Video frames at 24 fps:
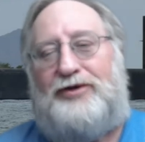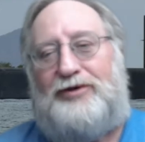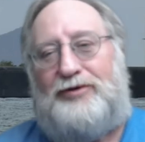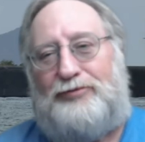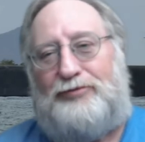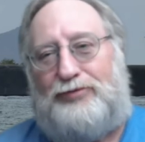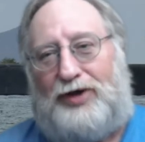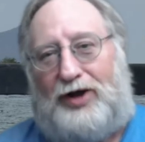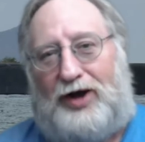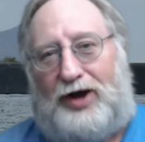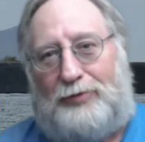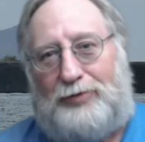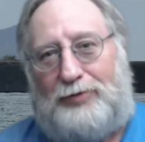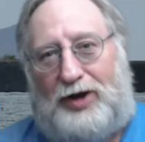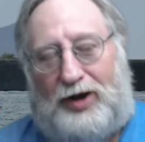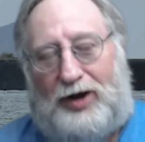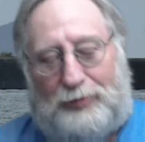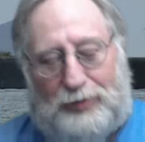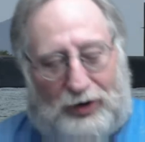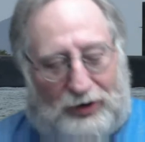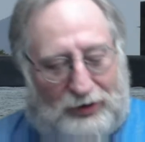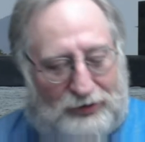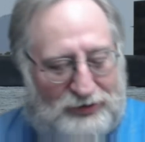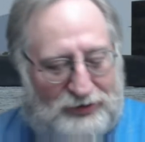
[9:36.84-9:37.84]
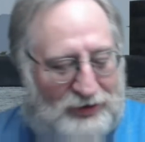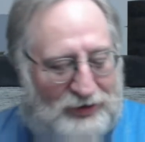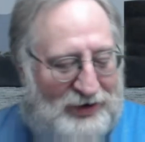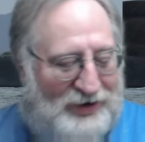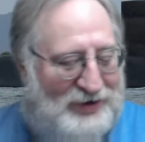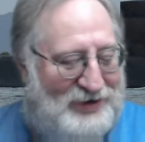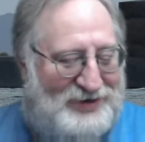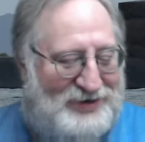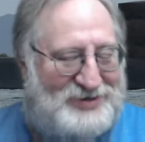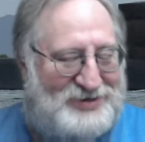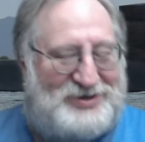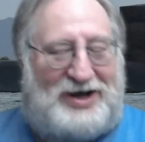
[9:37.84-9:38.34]
blah, blah, blah.
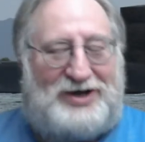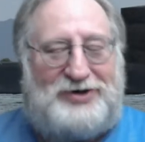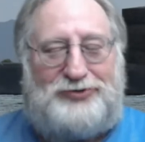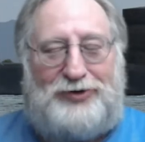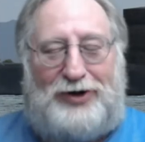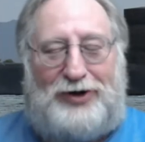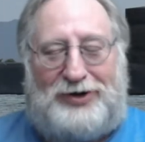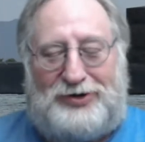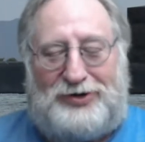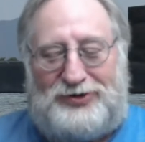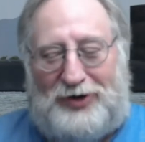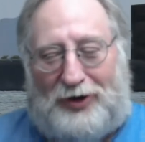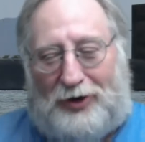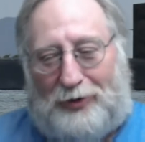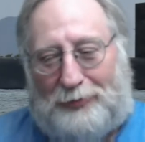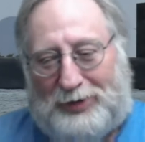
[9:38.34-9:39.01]
This guy tried to tell